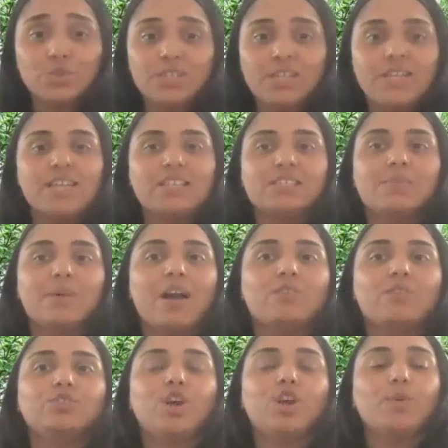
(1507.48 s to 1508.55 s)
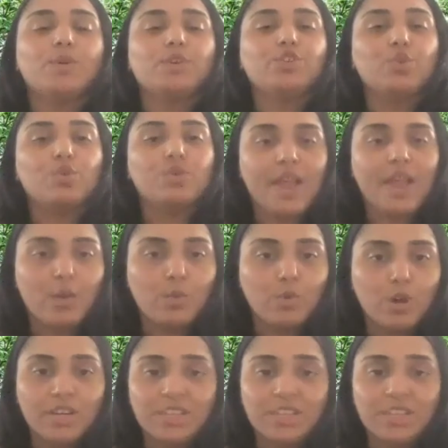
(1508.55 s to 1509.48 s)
It's about knowing your network.